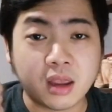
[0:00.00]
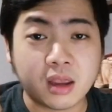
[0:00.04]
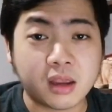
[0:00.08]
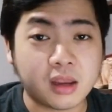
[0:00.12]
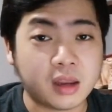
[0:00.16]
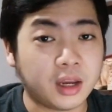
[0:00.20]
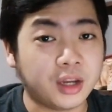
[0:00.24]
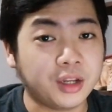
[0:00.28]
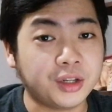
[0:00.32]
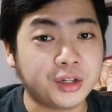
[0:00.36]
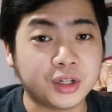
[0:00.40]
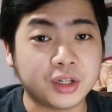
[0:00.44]

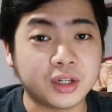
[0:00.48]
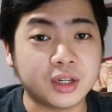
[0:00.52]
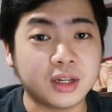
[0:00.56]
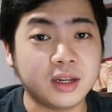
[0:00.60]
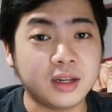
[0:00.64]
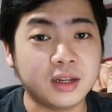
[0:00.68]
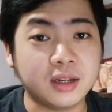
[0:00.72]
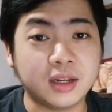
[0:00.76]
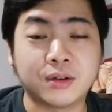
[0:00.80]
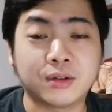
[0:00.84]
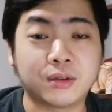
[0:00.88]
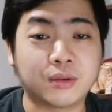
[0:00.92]

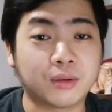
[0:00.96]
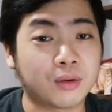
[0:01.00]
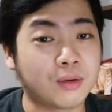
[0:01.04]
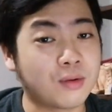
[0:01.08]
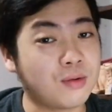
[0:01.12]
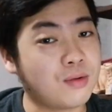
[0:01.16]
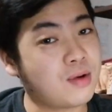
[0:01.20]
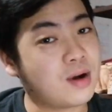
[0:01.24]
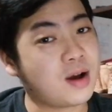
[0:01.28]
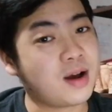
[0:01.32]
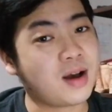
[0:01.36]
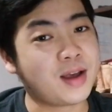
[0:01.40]
HD, nino itong
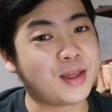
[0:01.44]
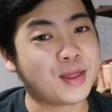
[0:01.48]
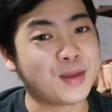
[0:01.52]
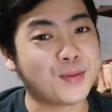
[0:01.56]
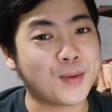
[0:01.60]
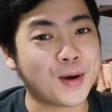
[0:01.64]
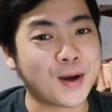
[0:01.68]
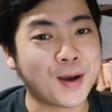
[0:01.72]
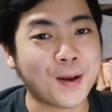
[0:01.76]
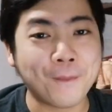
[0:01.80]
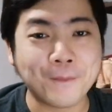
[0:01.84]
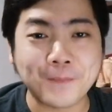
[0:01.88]
kuha, di
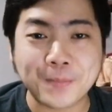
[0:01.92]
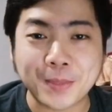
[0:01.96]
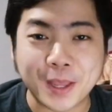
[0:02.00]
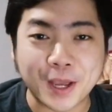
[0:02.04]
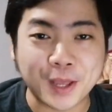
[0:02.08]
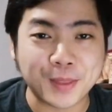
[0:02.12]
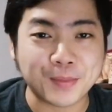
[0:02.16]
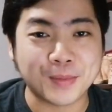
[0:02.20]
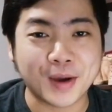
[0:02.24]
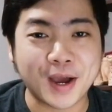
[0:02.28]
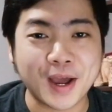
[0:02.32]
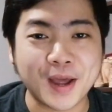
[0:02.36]
ba?
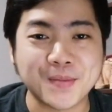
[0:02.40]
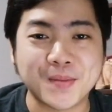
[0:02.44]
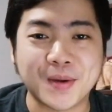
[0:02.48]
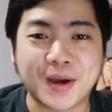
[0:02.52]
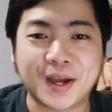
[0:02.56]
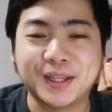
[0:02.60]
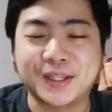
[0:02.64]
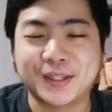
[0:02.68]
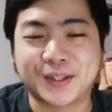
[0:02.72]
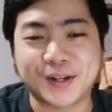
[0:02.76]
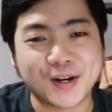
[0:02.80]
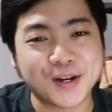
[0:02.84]
Not bad,
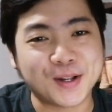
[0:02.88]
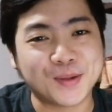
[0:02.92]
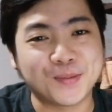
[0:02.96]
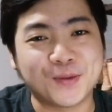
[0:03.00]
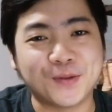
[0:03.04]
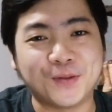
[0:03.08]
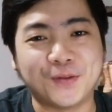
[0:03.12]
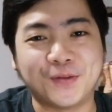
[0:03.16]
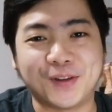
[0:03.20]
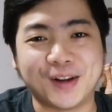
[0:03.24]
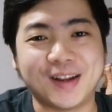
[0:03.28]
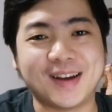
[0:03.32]
maka-start
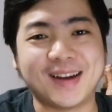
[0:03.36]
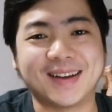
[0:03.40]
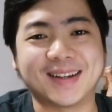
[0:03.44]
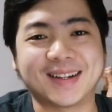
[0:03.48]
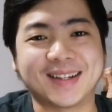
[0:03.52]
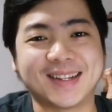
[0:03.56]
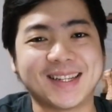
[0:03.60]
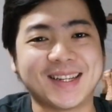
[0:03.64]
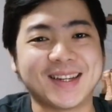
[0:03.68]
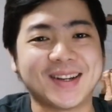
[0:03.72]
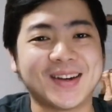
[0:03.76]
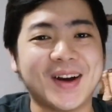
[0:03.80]
mong
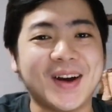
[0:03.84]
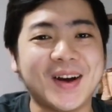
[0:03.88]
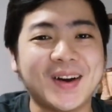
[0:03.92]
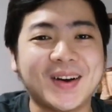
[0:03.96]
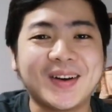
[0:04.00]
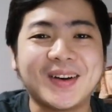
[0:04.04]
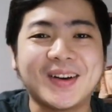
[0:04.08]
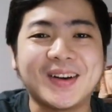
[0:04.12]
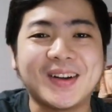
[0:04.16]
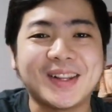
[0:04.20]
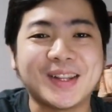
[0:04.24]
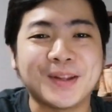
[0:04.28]
vlog.
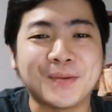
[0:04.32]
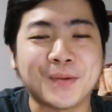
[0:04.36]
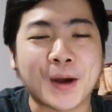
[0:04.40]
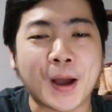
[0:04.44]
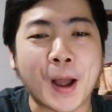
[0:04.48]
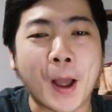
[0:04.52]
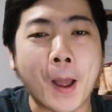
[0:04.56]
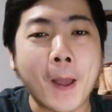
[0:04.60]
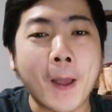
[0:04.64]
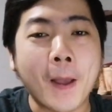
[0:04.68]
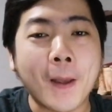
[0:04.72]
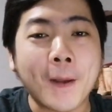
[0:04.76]
Iyon, di
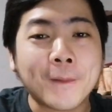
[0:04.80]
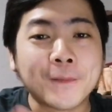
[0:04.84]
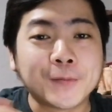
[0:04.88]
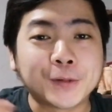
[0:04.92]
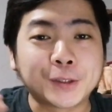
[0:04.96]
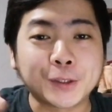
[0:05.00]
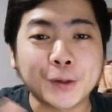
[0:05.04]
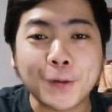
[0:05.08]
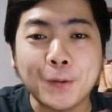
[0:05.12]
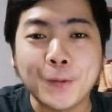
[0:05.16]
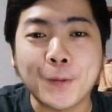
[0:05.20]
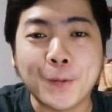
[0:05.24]
ba?
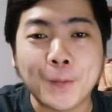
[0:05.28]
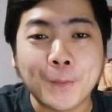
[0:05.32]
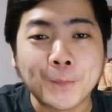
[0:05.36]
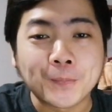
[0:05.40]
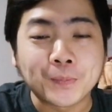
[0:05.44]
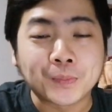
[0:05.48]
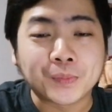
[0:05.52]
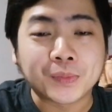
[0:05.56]
So,